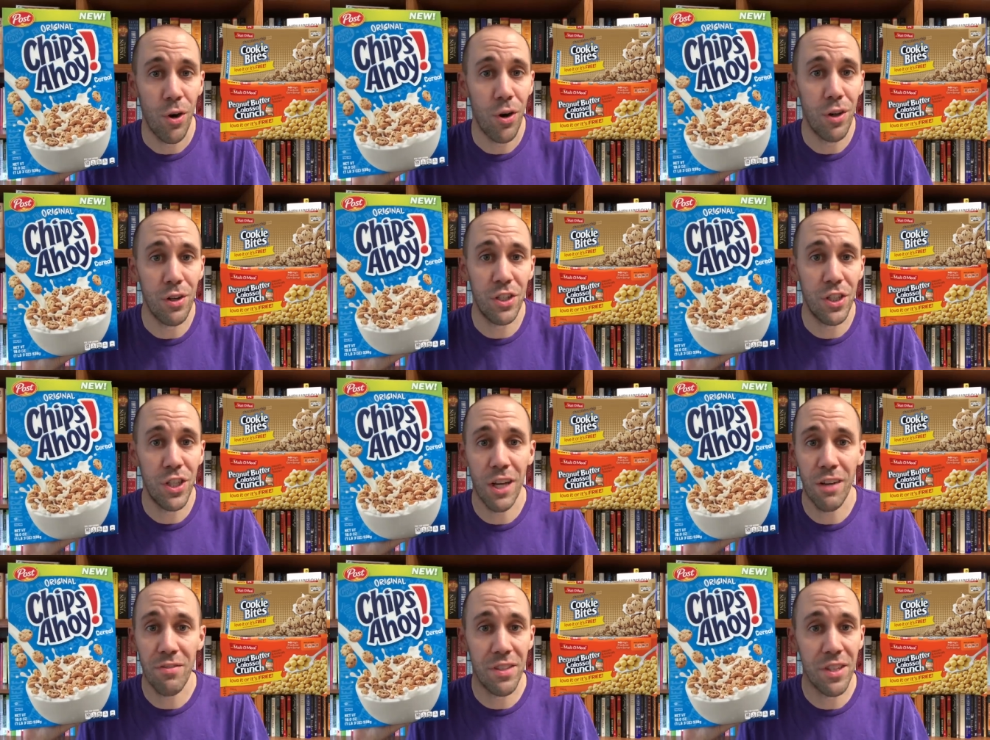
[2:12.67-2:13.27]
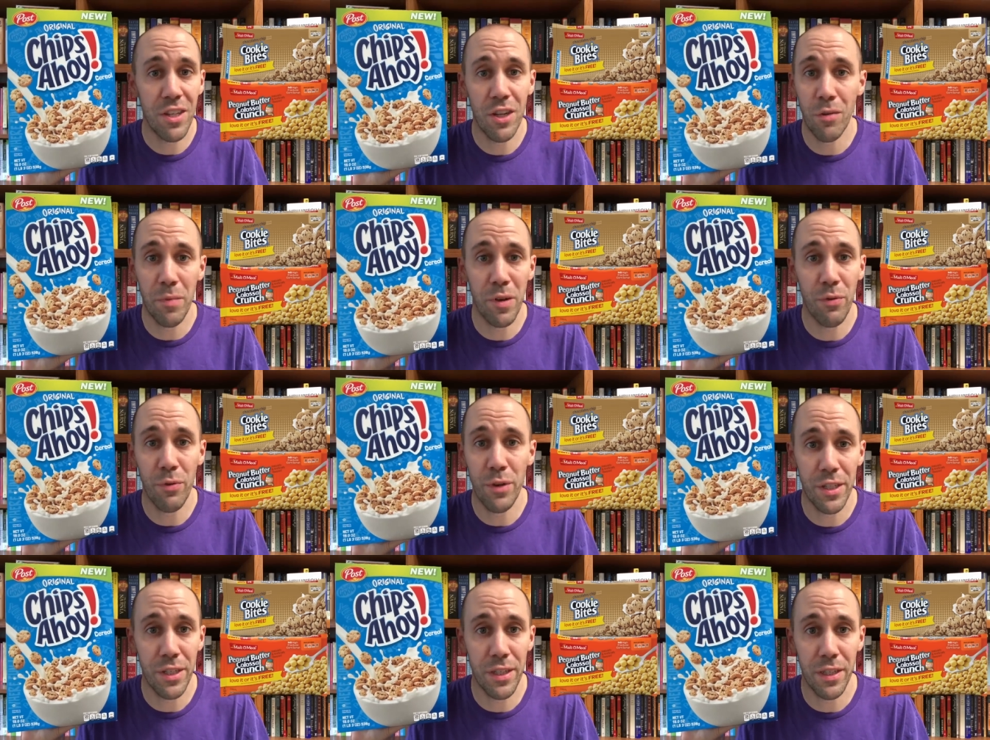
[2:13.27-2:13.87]
on shelves near me
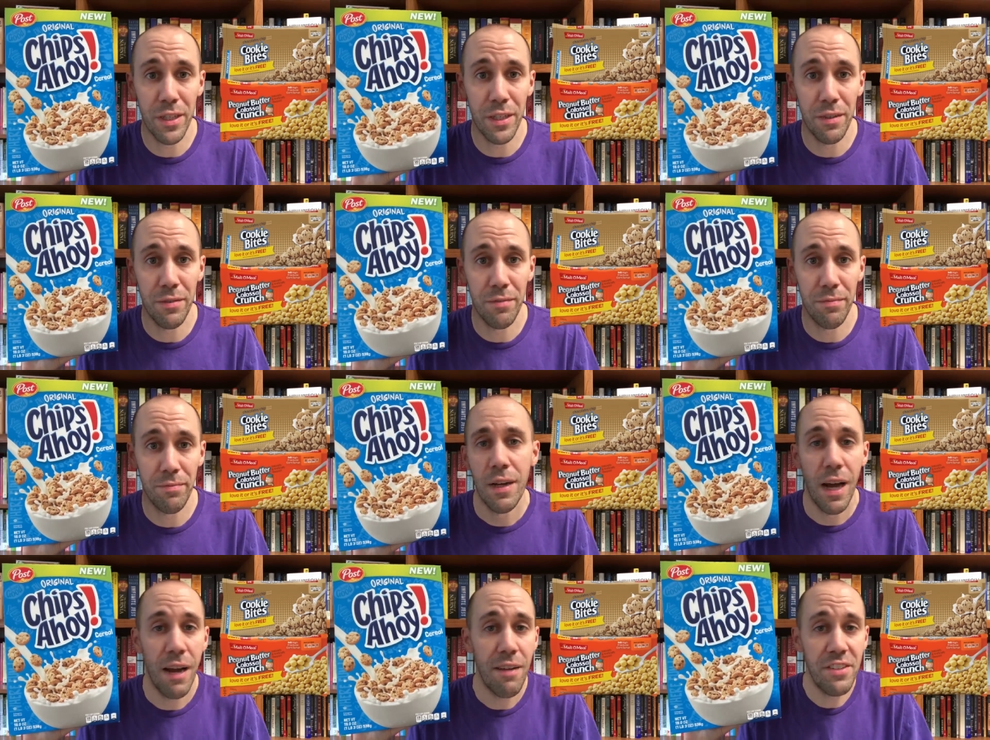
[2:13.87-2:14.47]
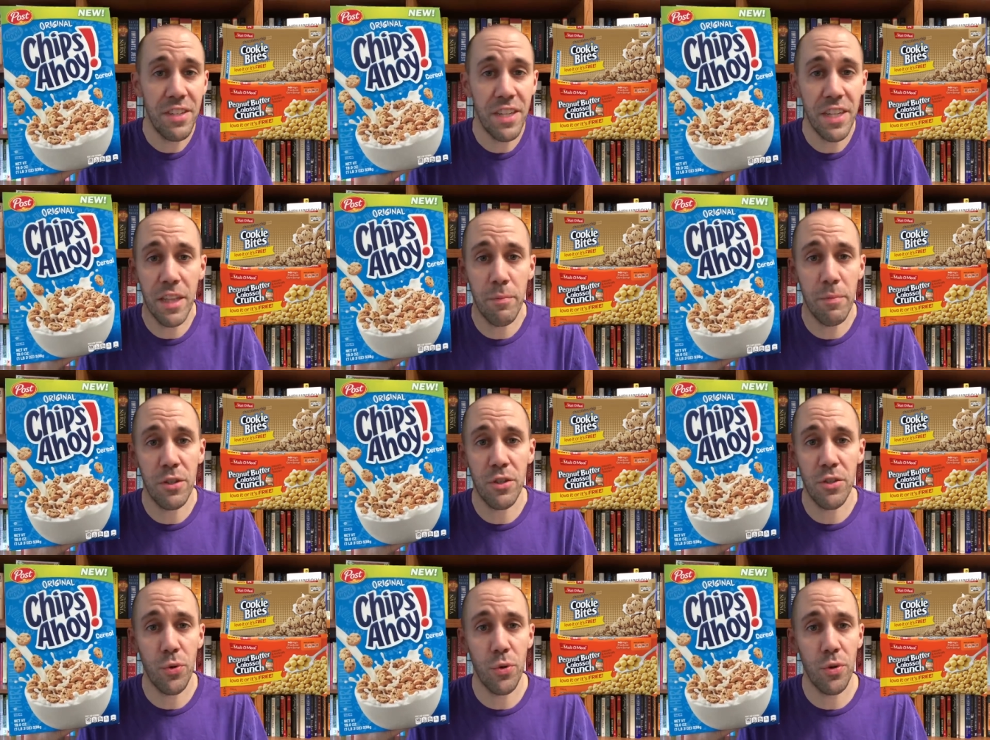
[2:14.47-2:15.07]
recently. I've seen
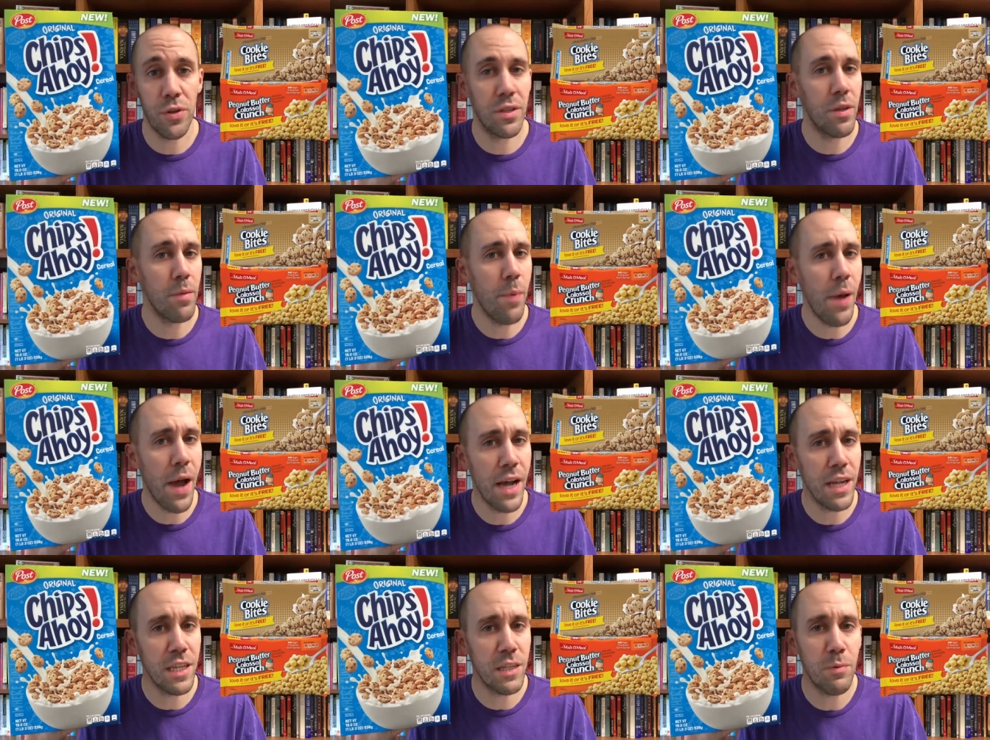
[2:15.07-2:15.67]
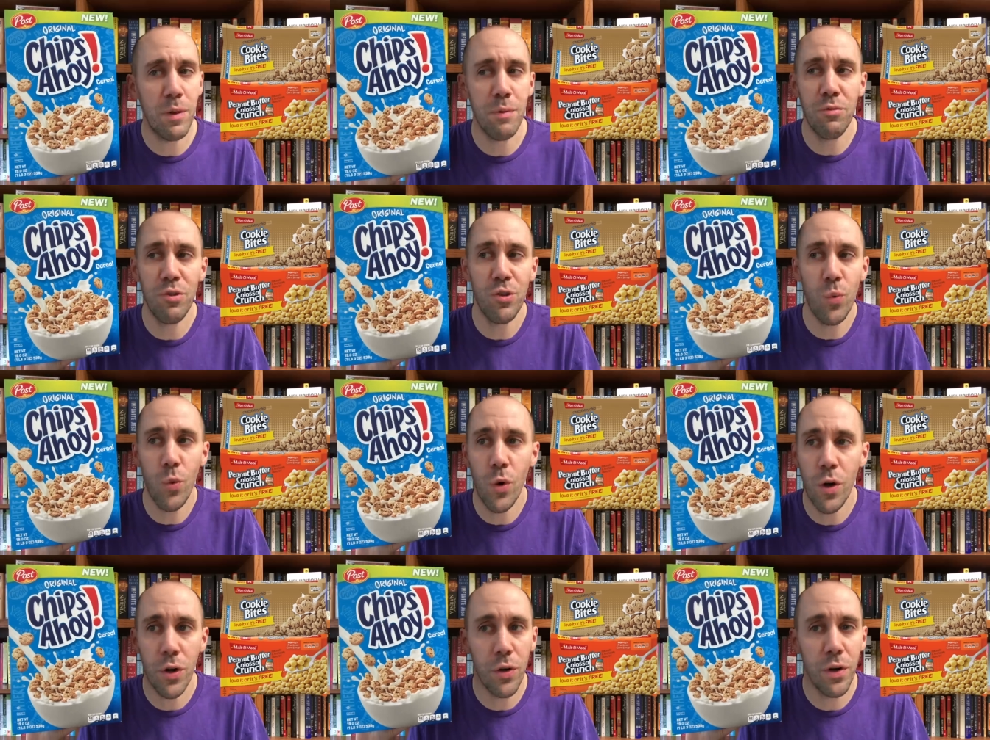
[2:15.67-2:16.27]
them in stores in the past, but I'm
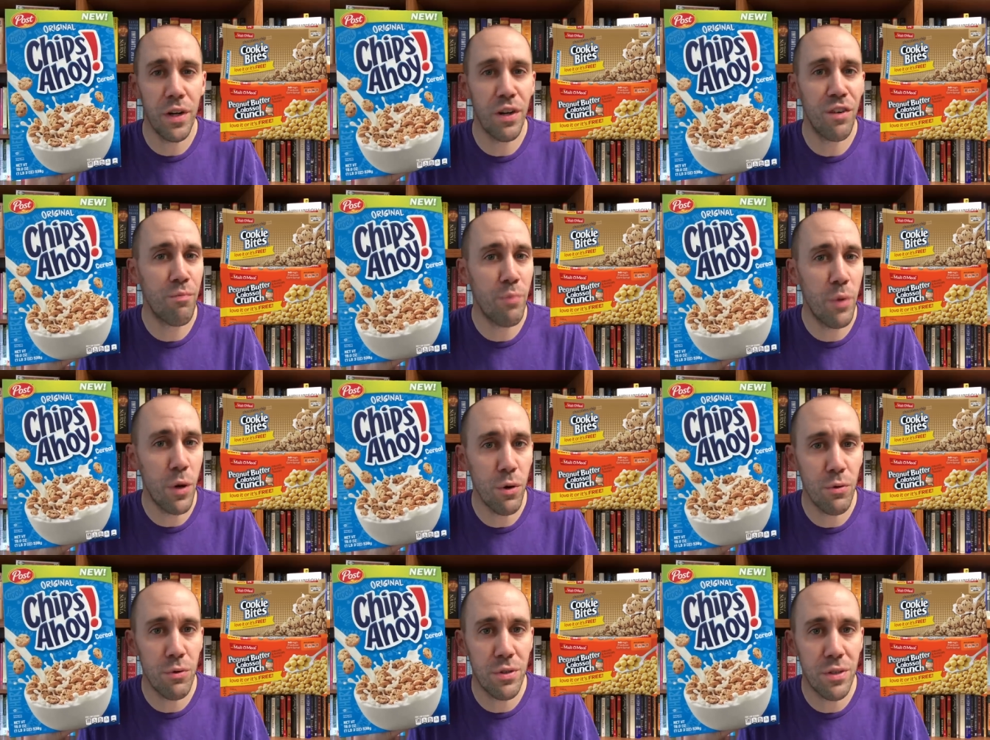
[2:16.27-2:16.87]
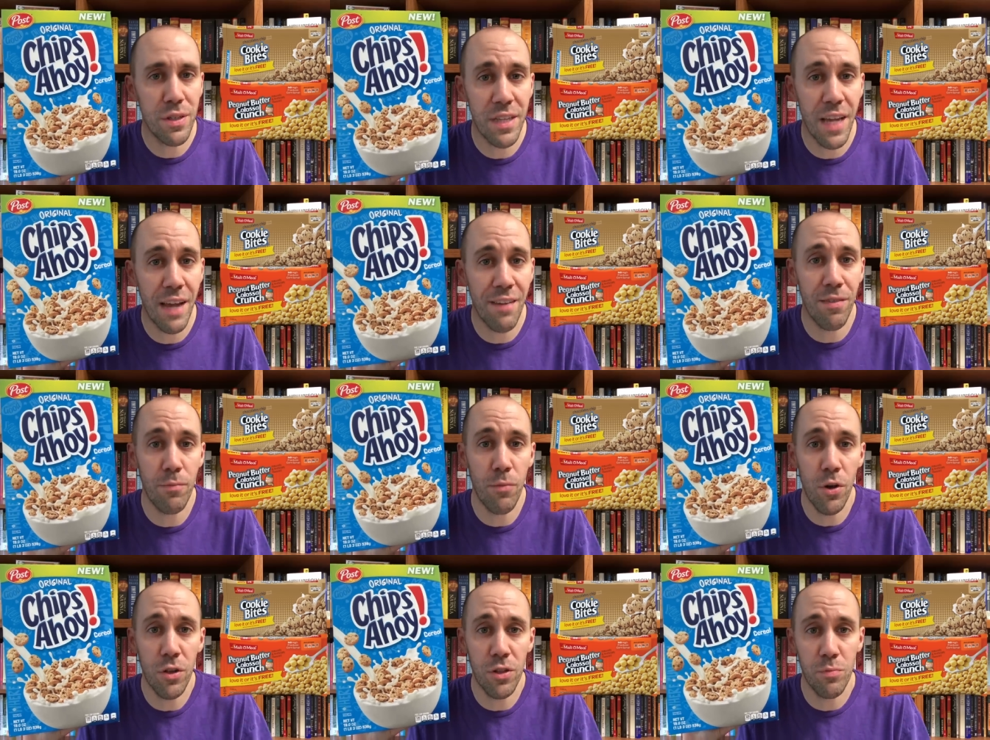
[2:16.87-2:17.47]
just wondering if Post is
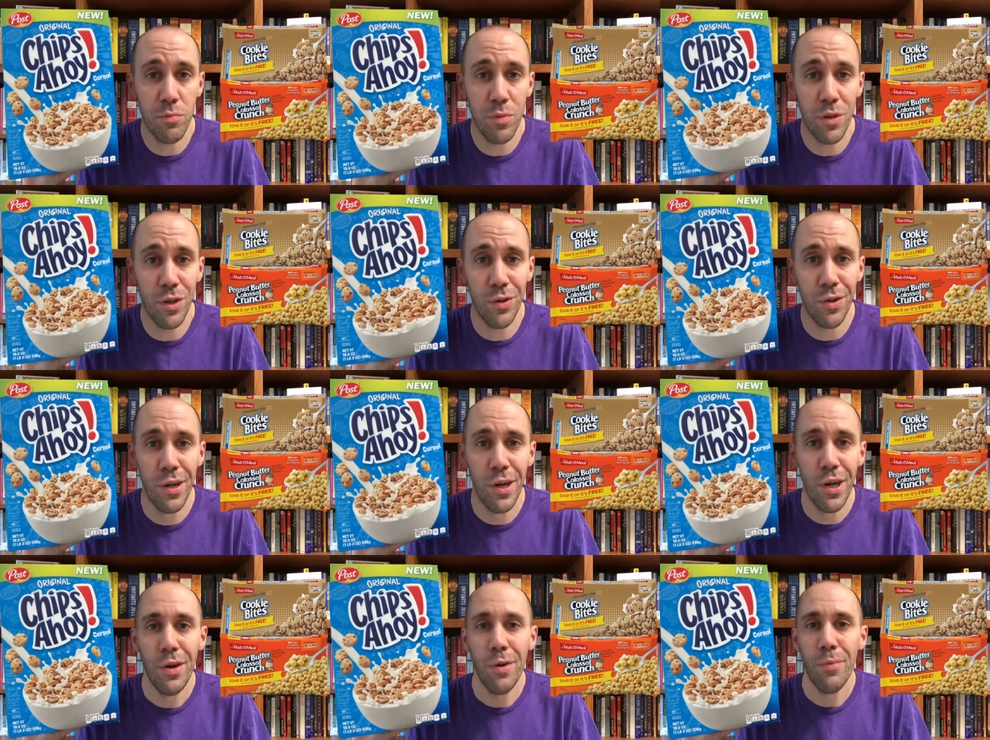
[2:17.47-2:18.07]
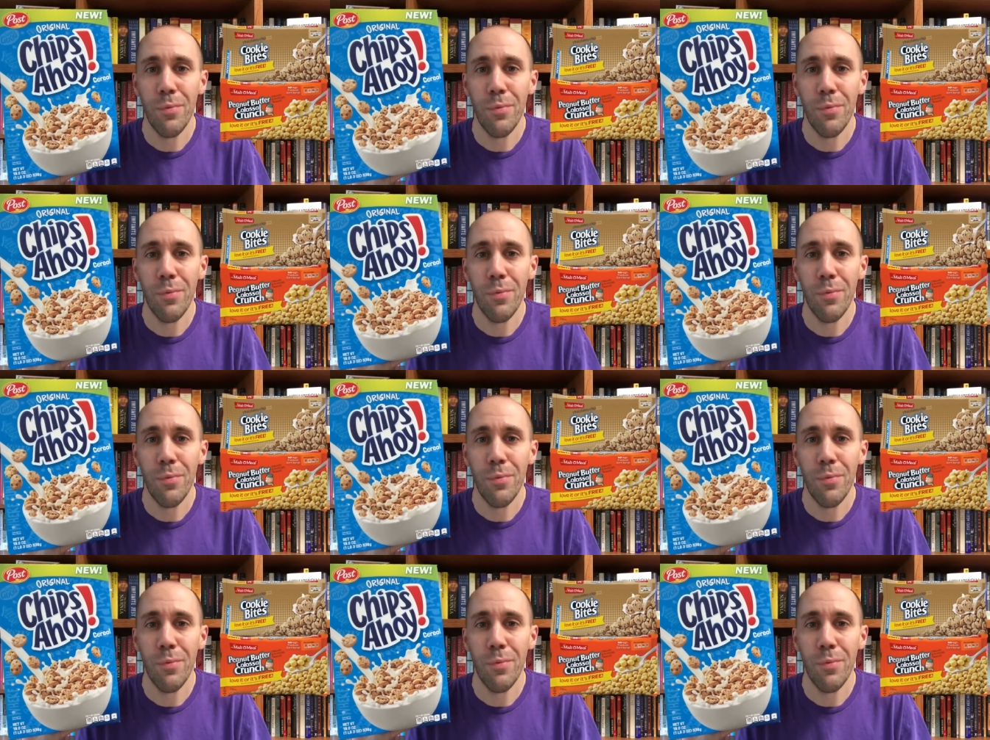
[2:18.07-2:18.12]
having Malt-O-Meal